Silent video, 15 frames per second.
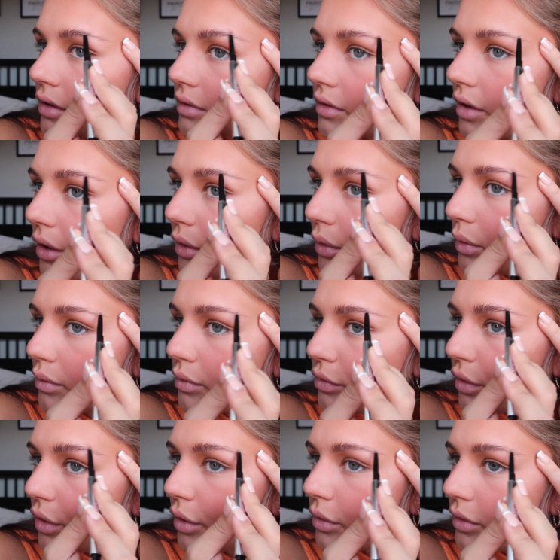go
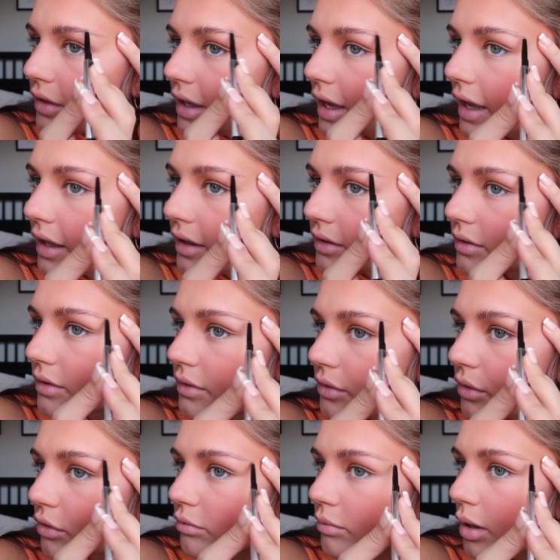through the ends
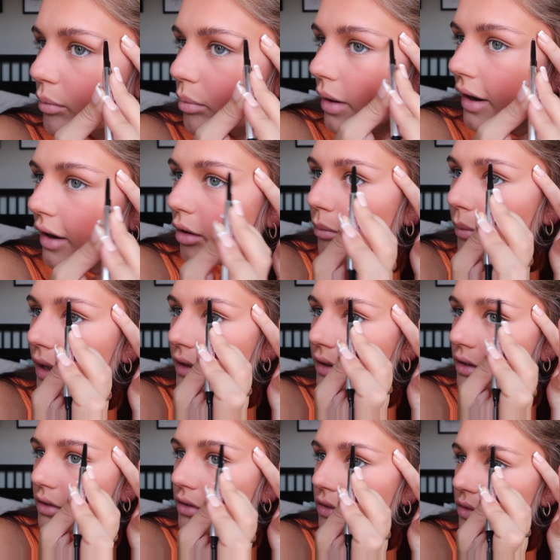of my brow,
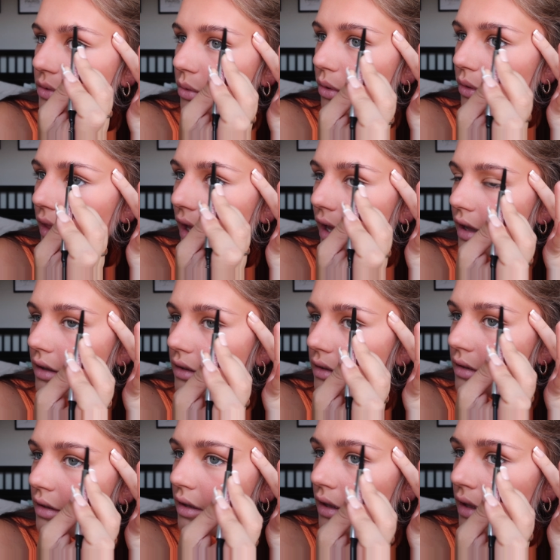making sure that
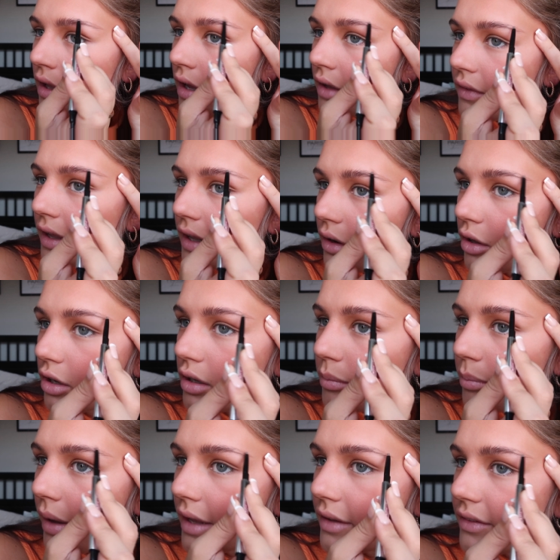they look
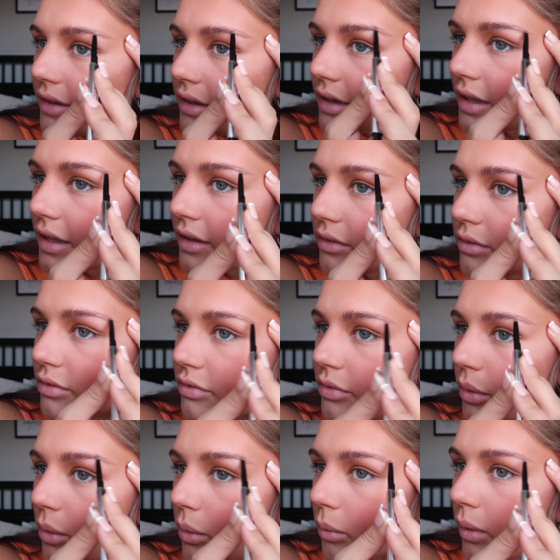basically as
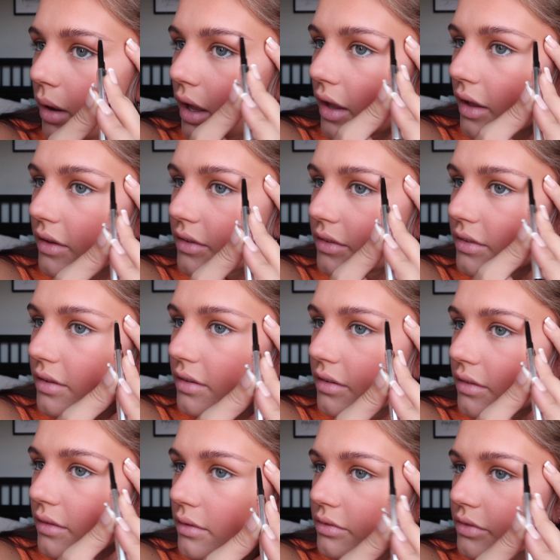full as
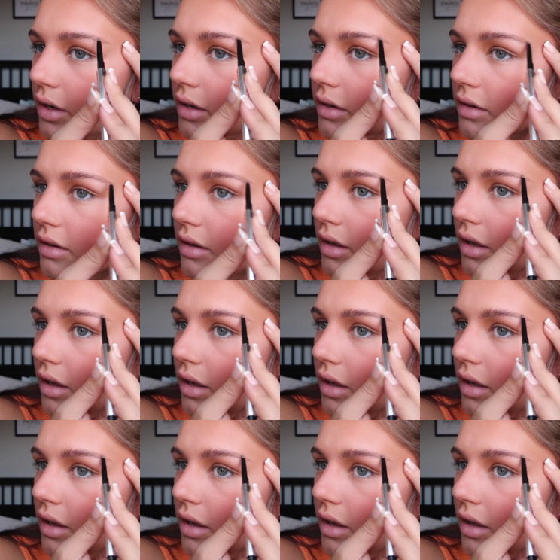the front.